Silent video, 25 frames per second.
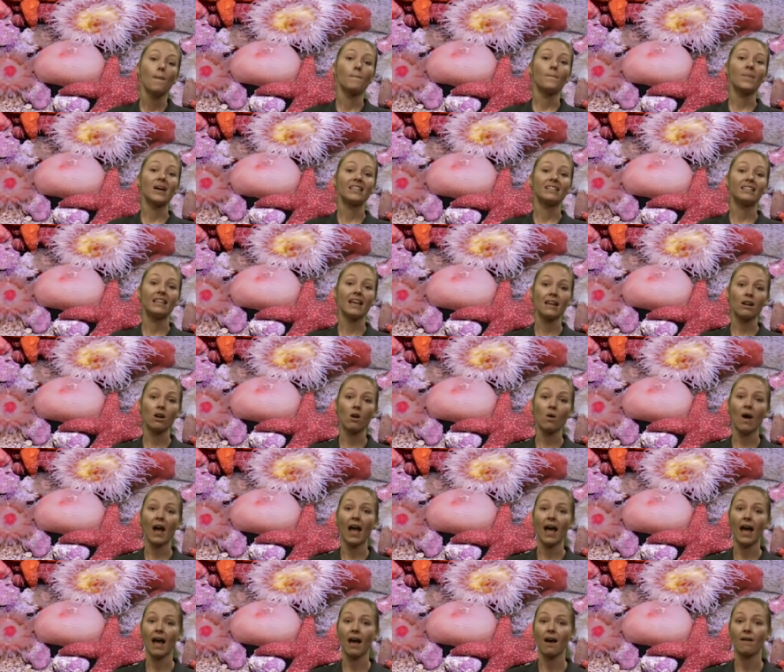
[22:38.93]
but they
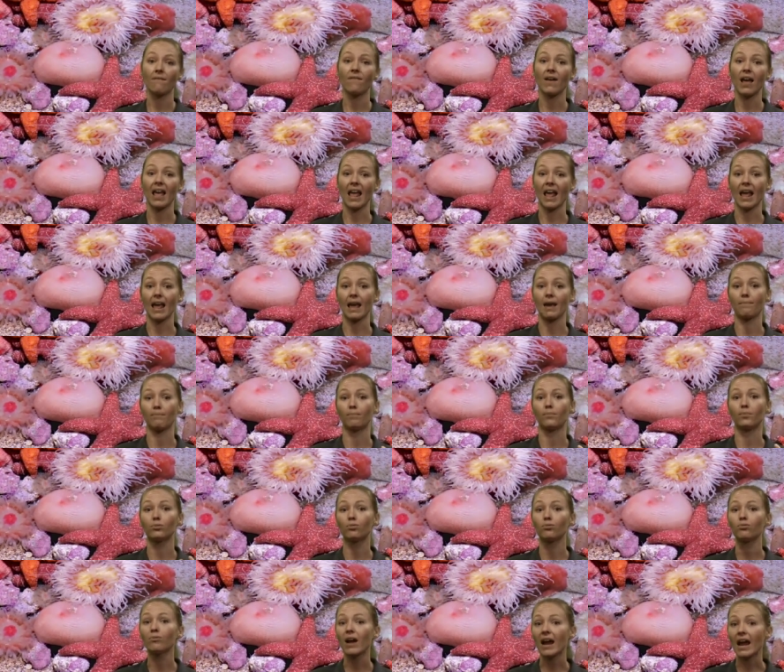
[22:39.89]
don't have a
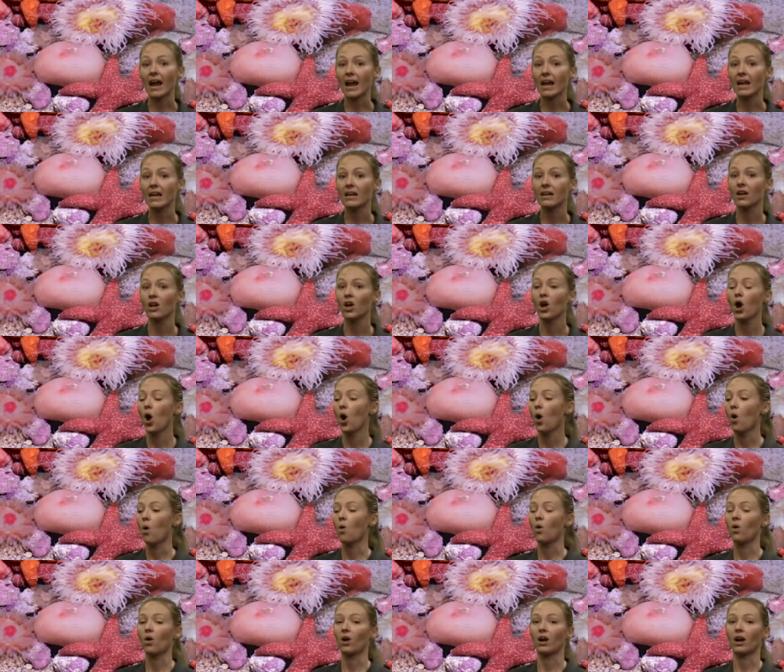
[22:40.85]
brain
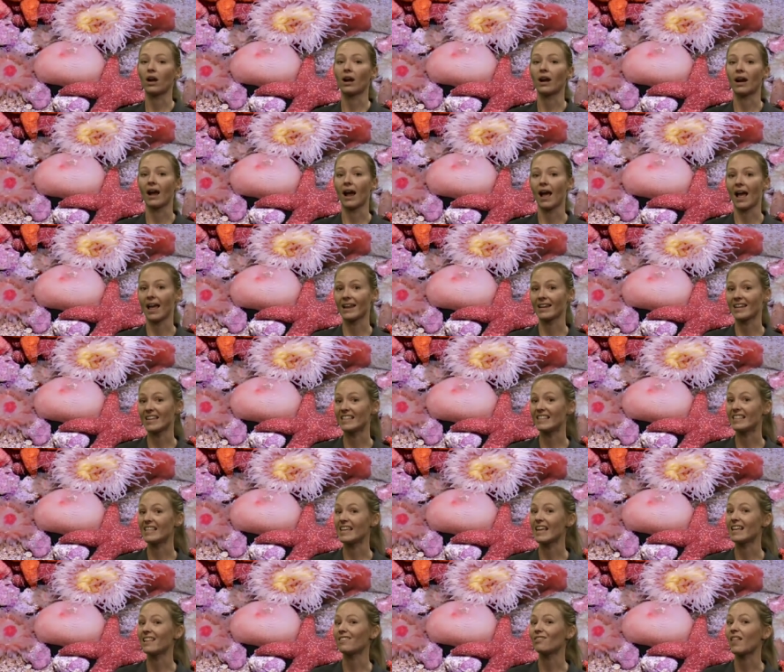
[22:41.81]
or
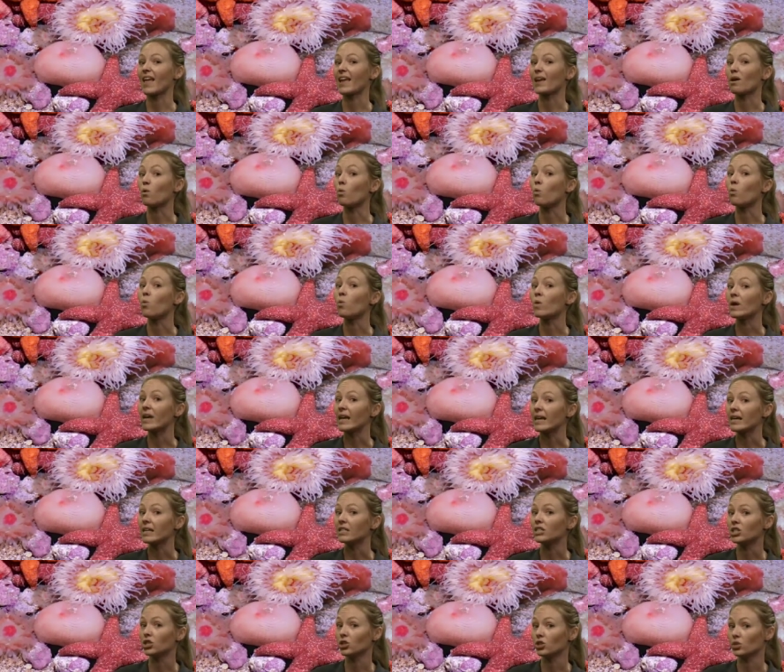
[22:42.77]
anything like
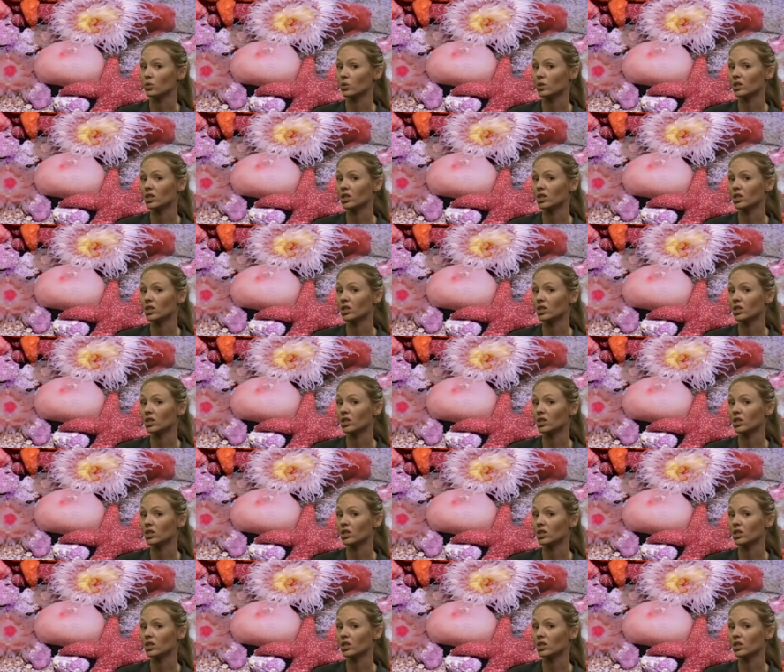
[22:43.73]
we do.